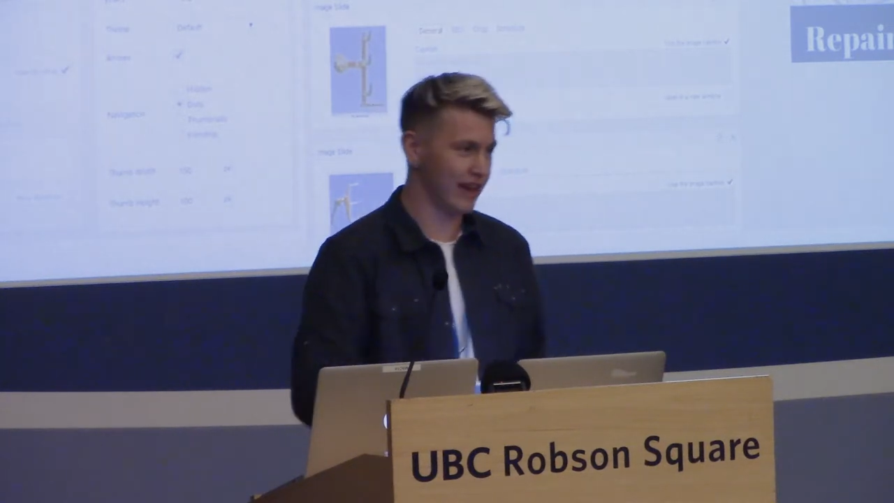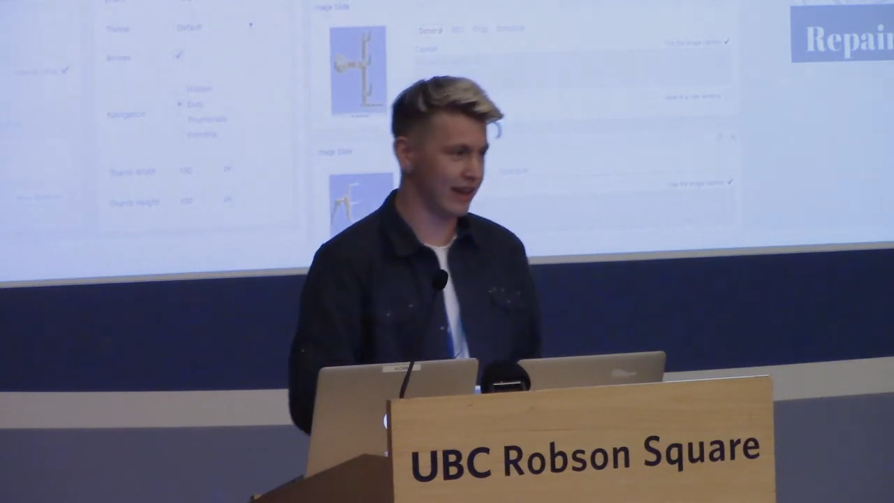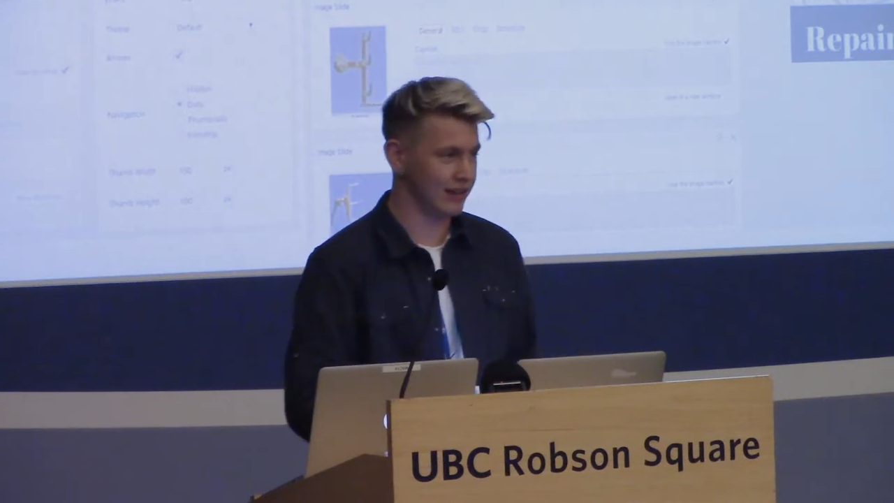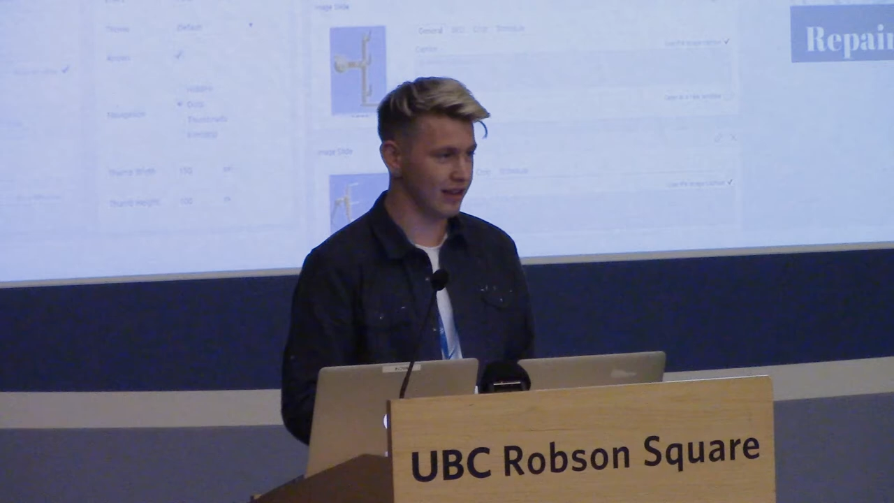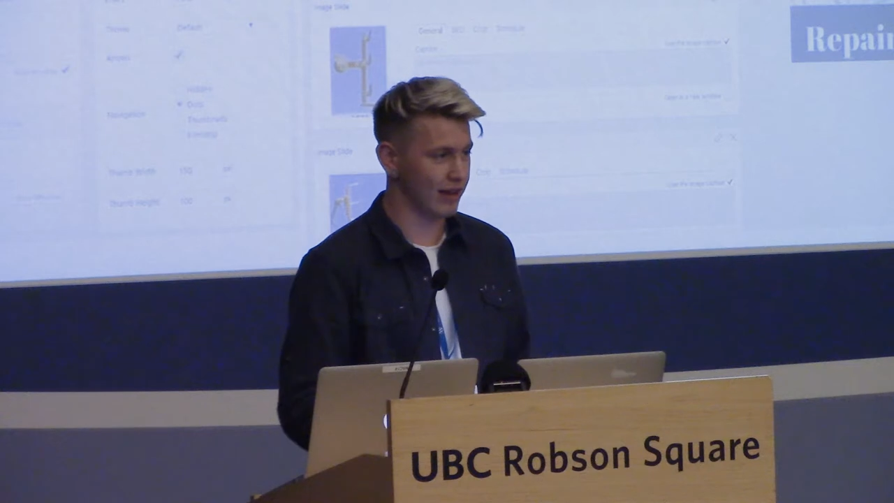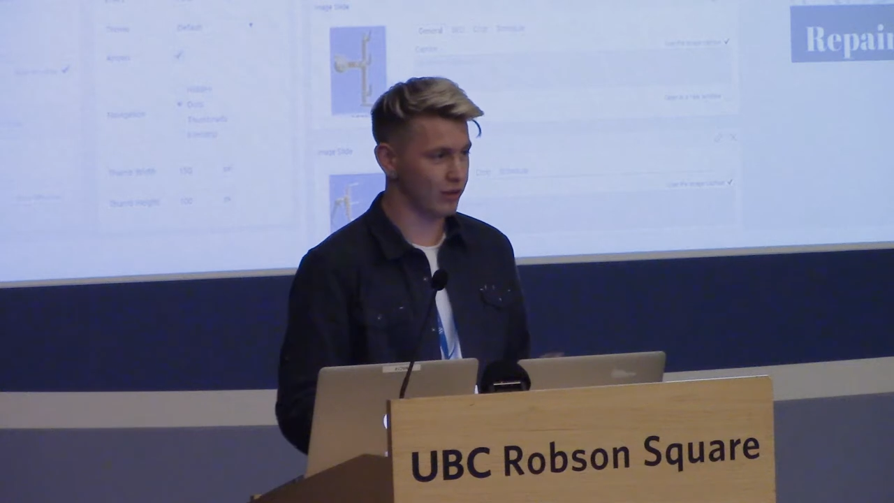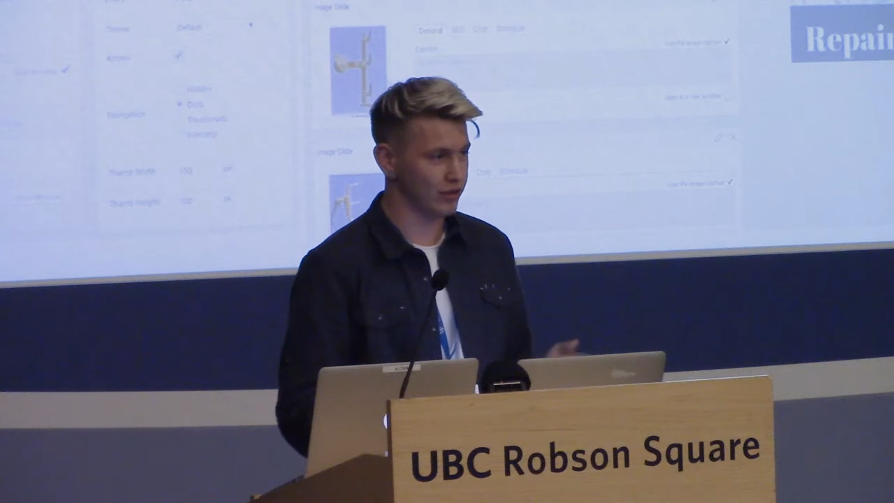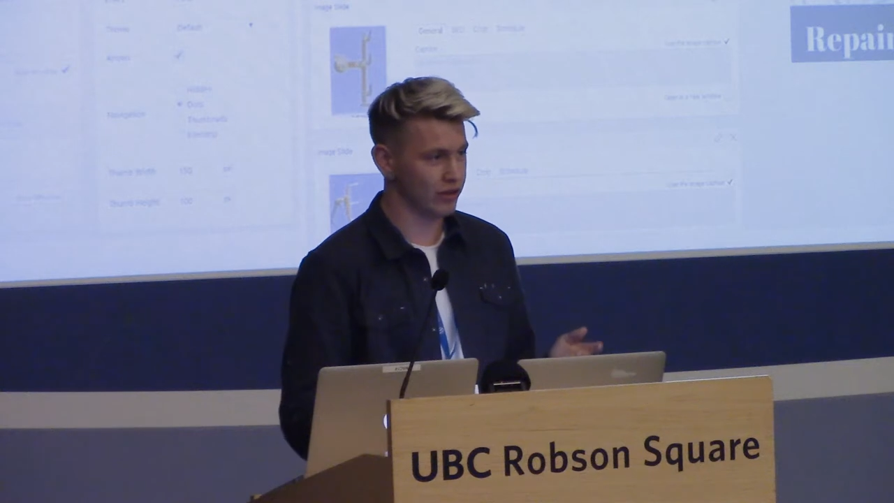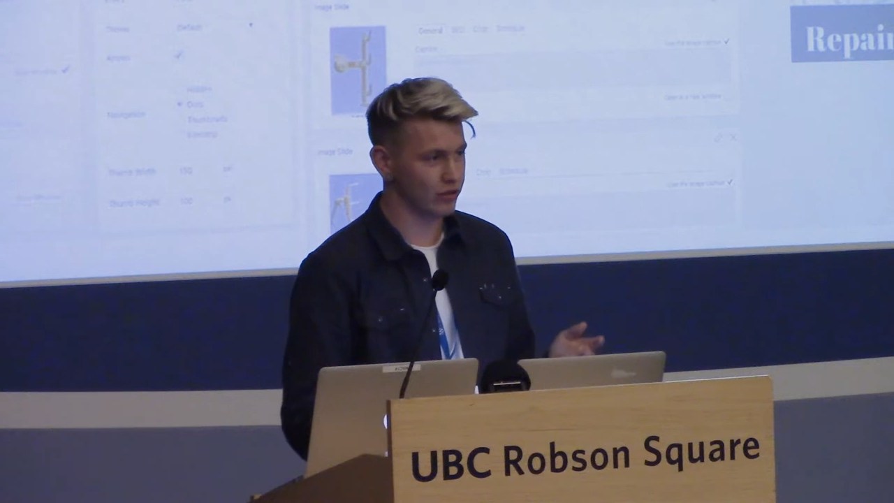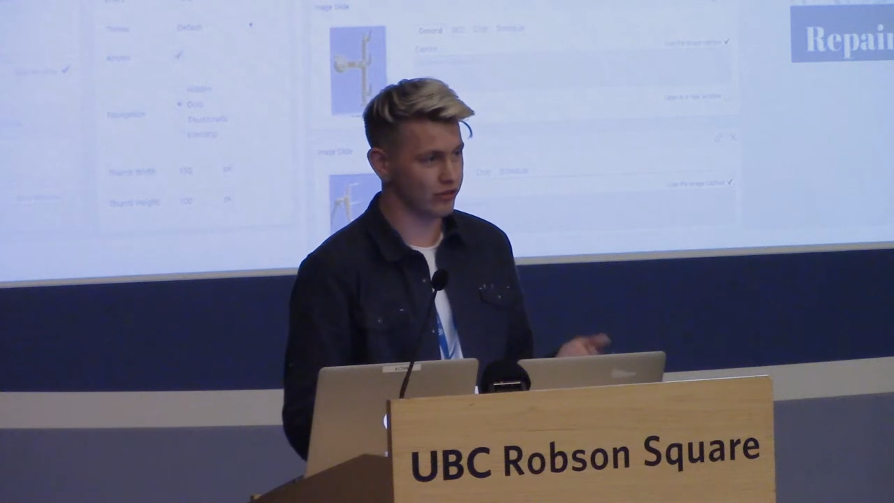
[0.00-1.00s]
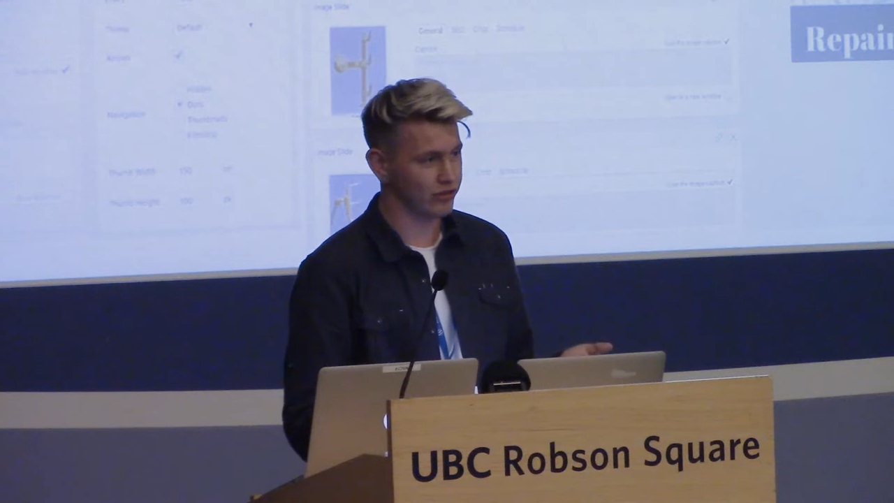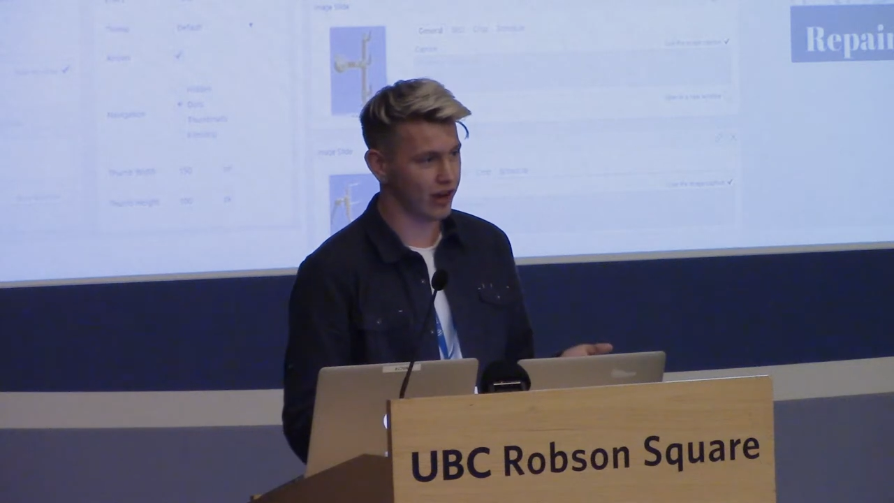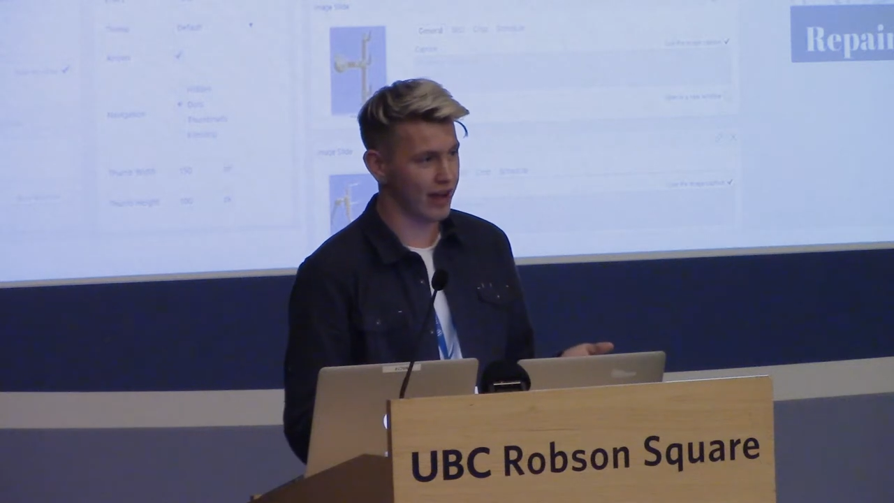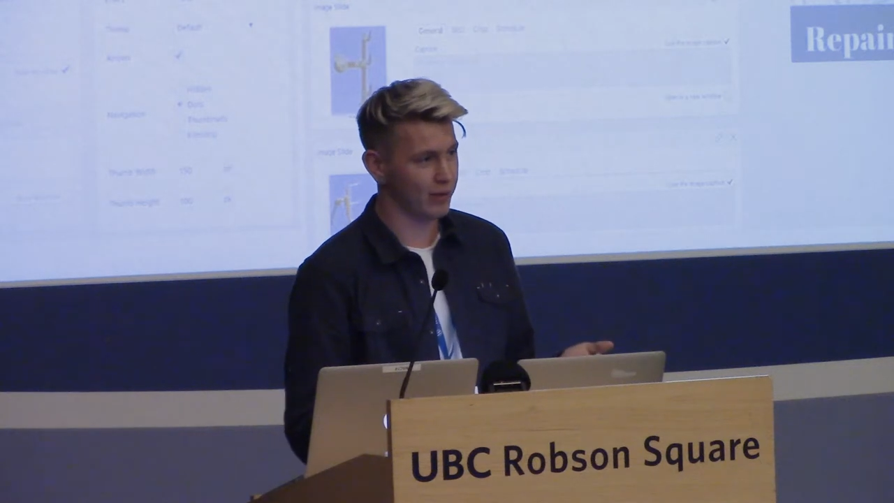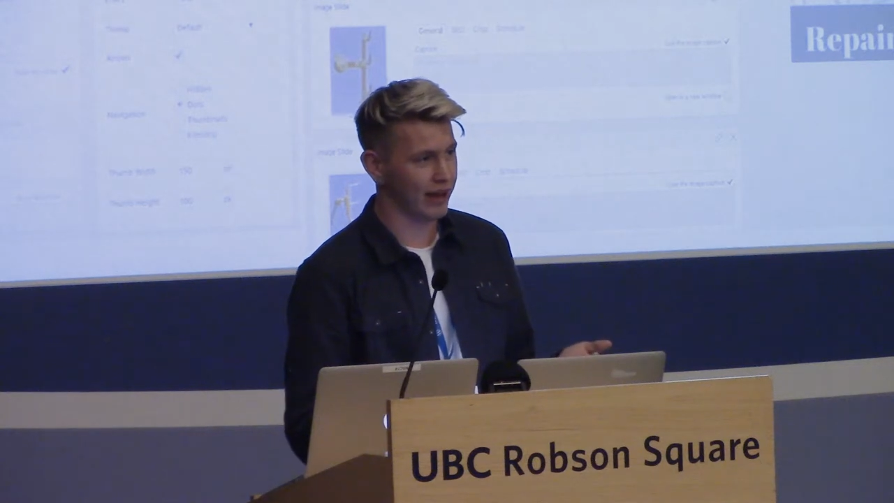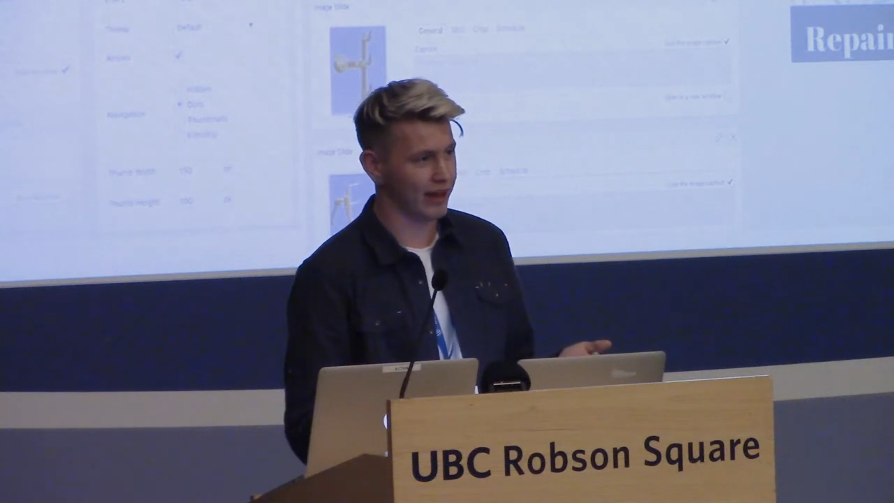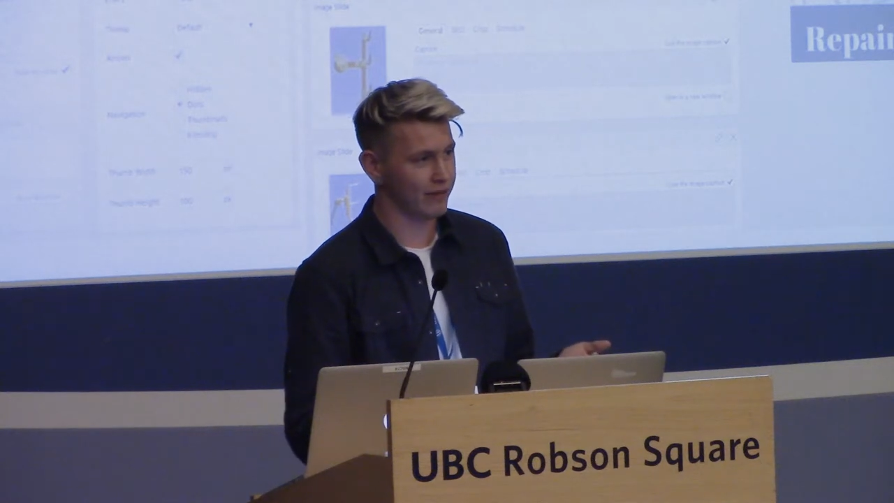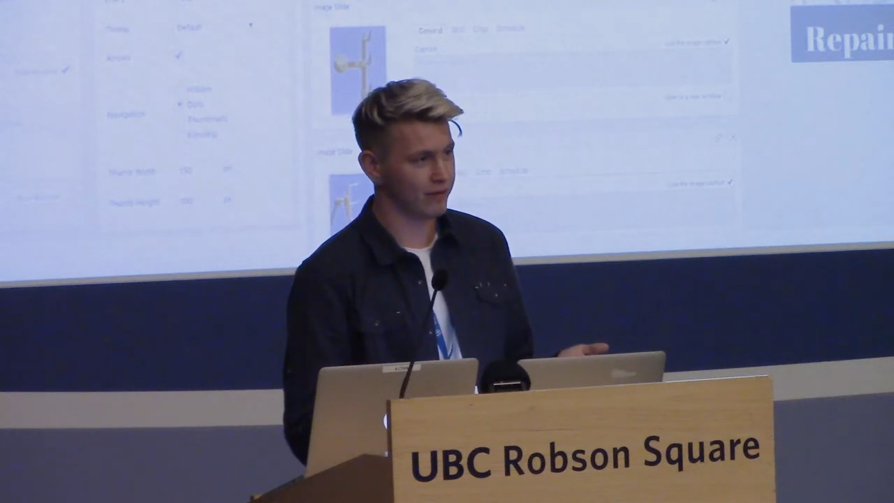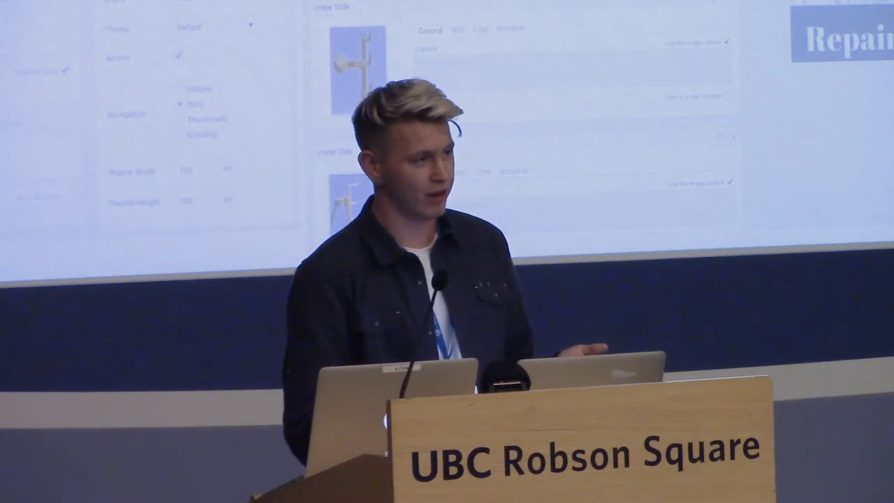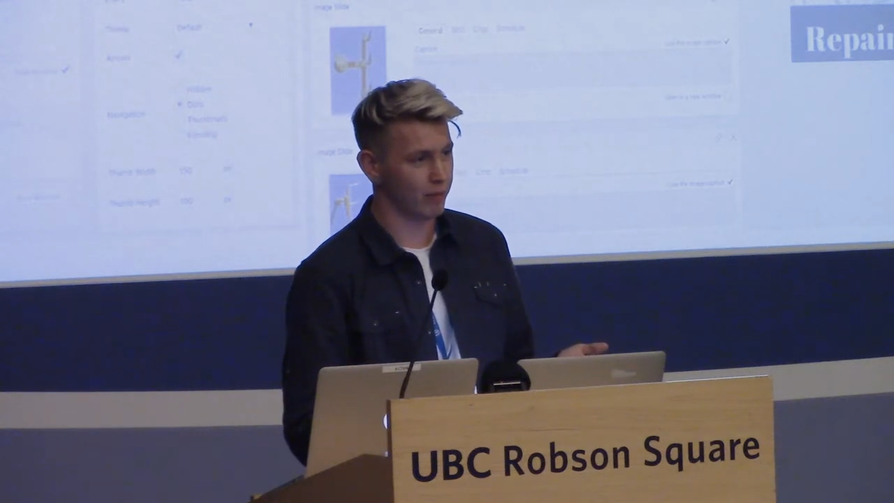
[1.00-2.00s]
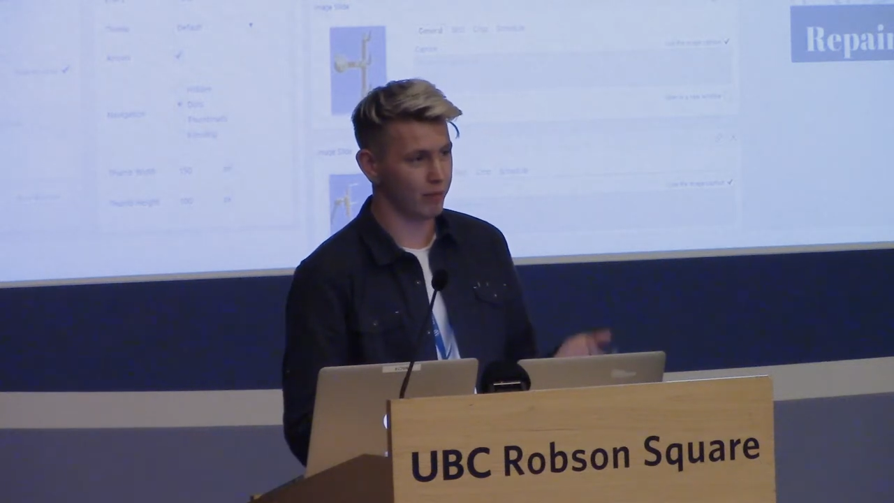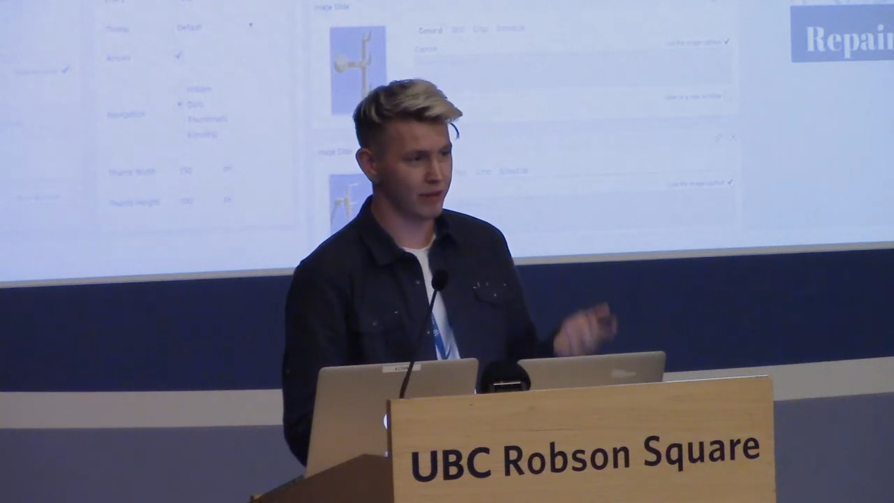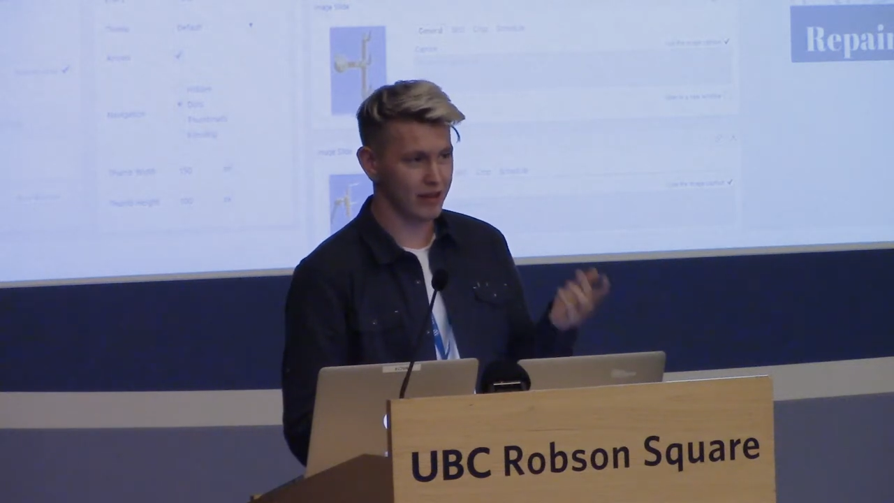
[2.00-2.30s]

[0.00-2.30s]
and I don't think you should shy away from